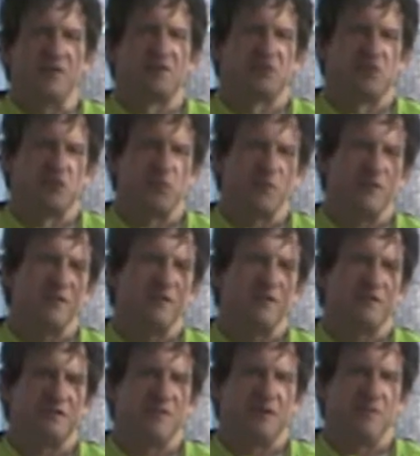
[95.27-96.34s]

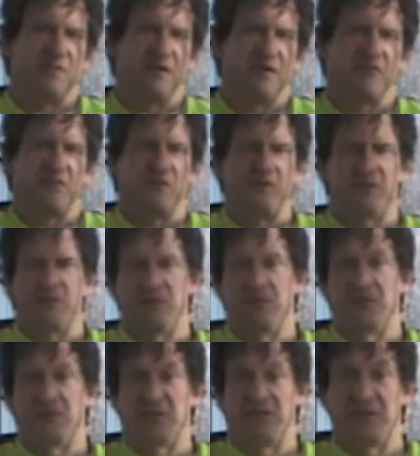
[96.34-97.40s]
screen that's on the mainframe,
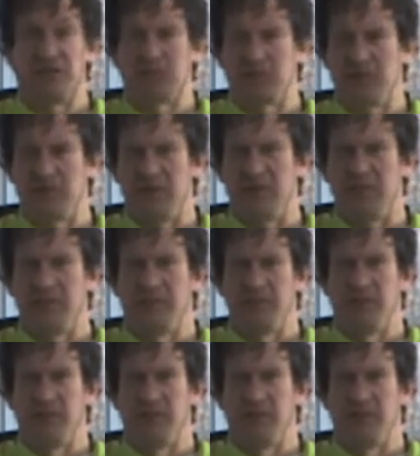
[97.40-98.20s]
3270 screen,